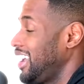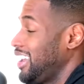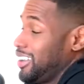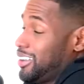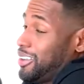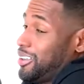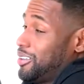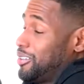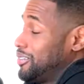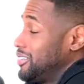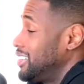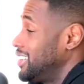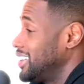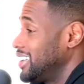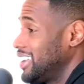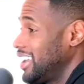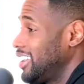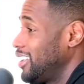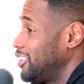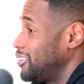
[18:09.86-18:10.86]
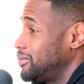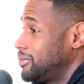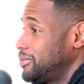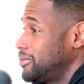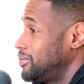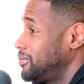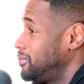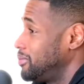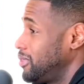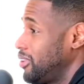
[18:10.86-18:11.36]
I love that. I love
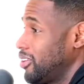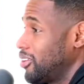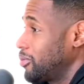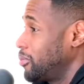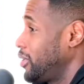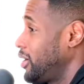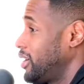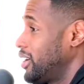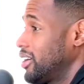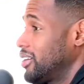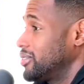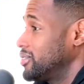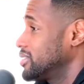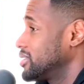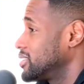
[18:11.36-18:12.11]
long breakdowns.